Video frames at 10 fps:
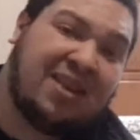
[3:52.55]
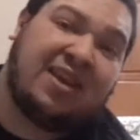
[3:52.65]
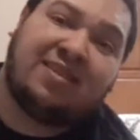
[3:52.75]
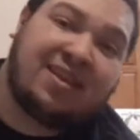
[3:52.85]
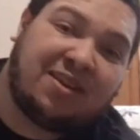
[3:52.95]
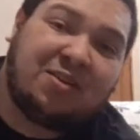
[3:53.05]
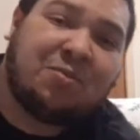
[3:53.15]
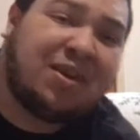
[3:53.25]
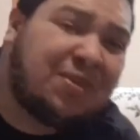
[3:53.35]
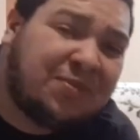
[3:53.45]
And it's like, you can
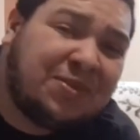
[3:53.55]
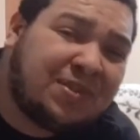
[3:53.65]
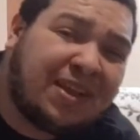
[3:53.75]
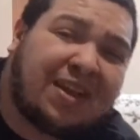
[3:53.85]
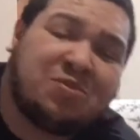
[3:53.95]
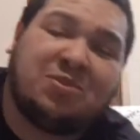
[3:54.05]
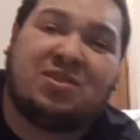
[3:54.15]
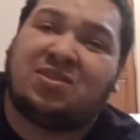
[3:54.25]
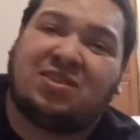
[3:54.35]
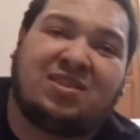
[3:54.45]
break it a few times, but
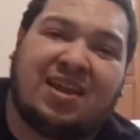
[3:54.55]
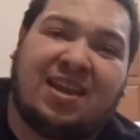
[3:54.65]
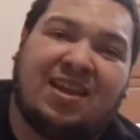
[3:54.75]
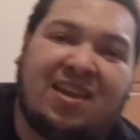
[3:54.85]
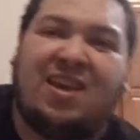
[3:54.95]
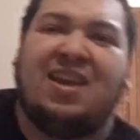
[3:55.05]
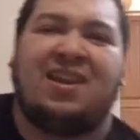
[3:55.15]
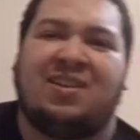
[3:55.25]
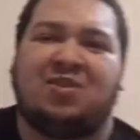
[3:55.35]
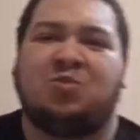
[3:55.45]
you're just like
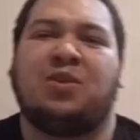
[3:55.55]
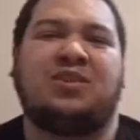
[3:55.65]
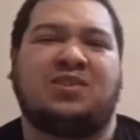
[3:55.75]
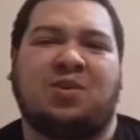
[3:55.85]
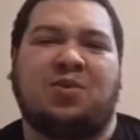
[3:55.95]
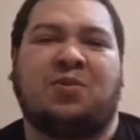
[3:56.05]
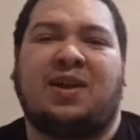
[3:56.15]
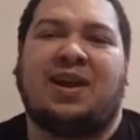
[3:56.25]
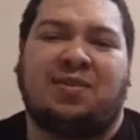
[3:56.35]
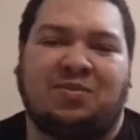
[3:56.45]
there's one joke where
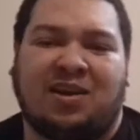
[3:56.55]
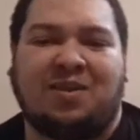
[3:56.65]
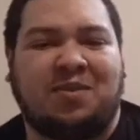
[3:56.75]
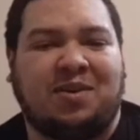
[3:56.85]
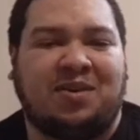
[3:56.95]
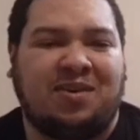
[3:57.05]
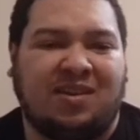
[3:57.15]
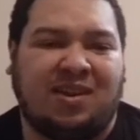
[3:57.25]
Adam Driver,